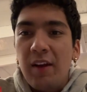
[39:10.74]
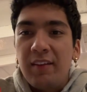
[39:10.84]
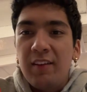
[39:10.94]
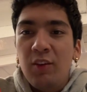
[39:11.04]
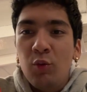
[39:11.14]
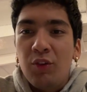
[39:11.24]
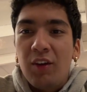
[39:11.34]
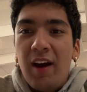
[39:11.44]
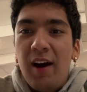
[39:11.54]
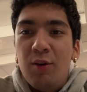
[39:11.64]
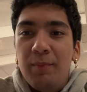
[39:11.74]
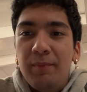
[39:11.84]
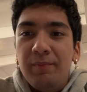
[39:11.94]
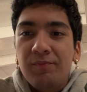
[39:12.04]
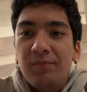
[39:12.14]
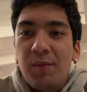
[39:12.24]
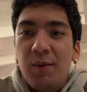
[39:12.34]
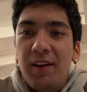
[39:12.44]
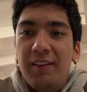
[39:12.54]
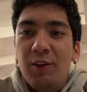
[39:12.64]
I thought this was a cow,
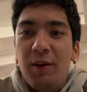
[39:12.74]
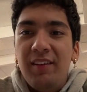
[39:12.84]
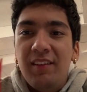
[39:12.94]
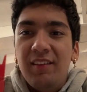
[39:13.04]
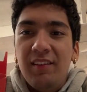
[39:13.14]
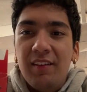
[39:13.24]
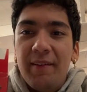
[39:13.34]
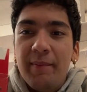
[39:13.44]
but they're raisins.